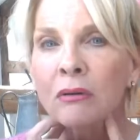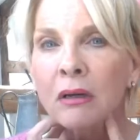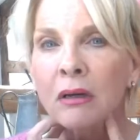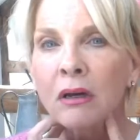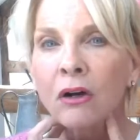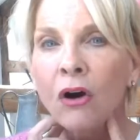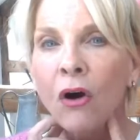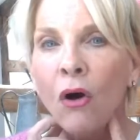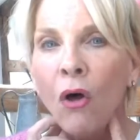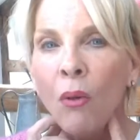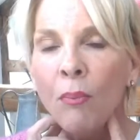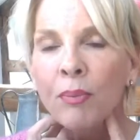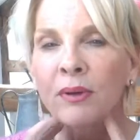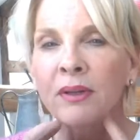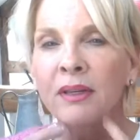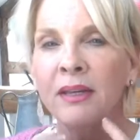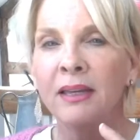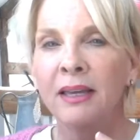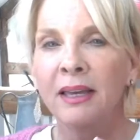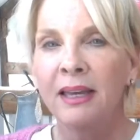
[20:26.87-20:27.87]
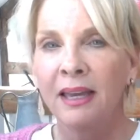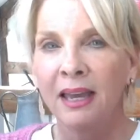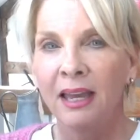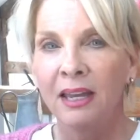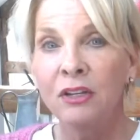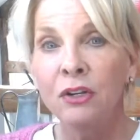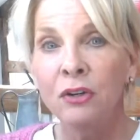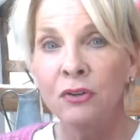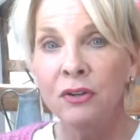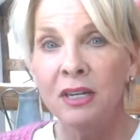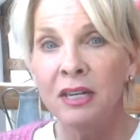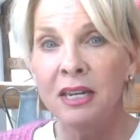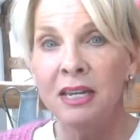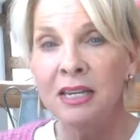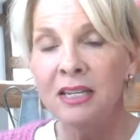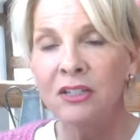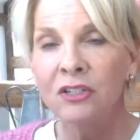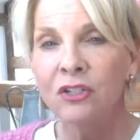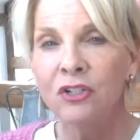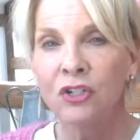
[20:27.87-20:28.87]
gulp and your
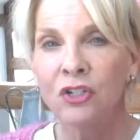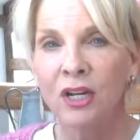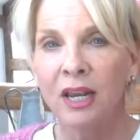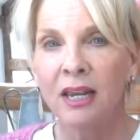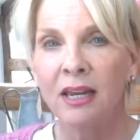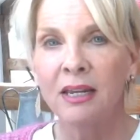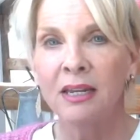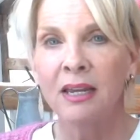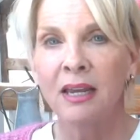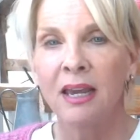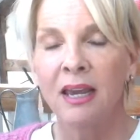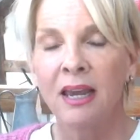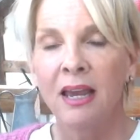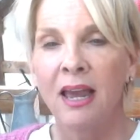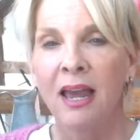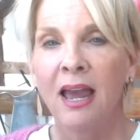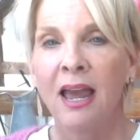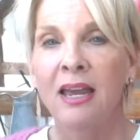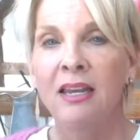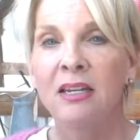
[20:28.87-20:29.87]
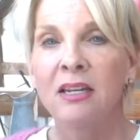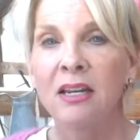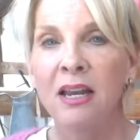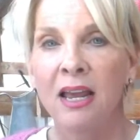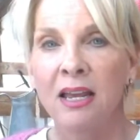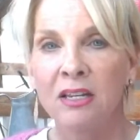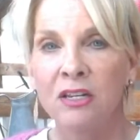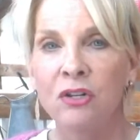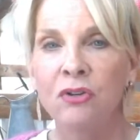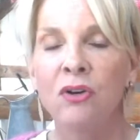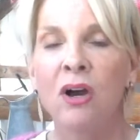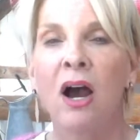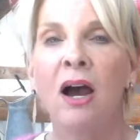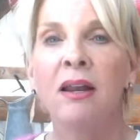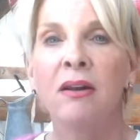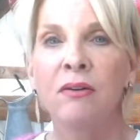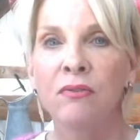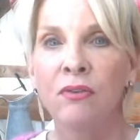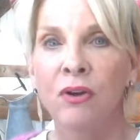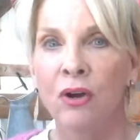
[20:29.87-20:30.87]
knees shake, and you kind
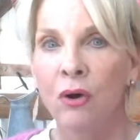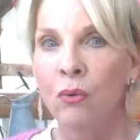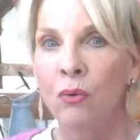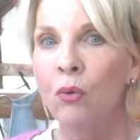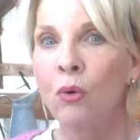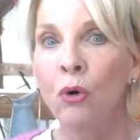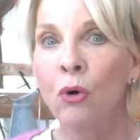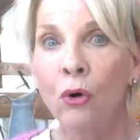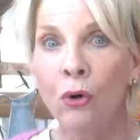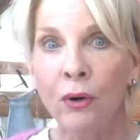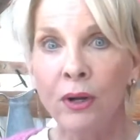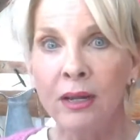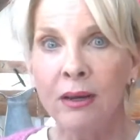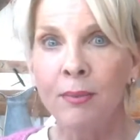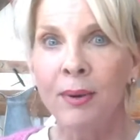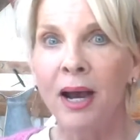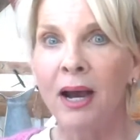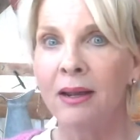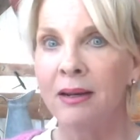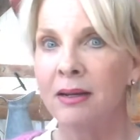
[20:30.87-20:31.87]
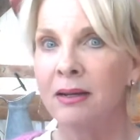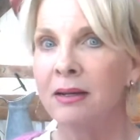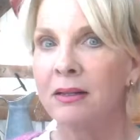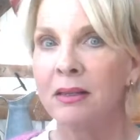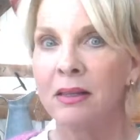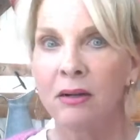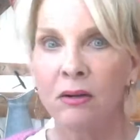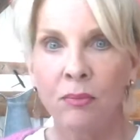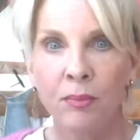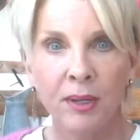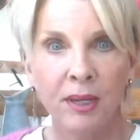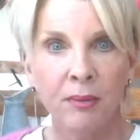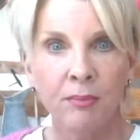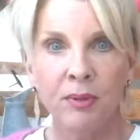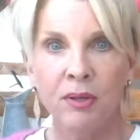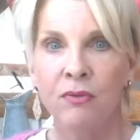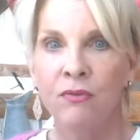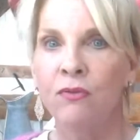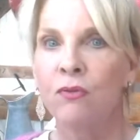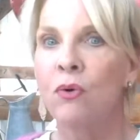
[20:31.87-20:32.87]
of worry about it a little bit
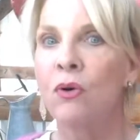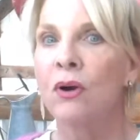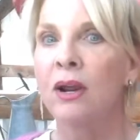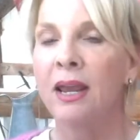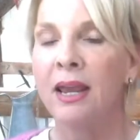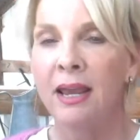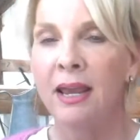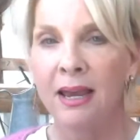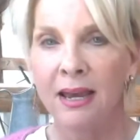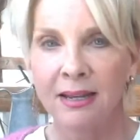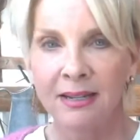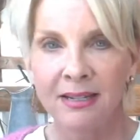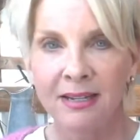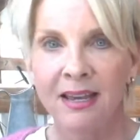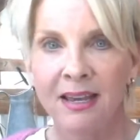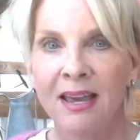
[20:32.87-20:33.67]
beforehand,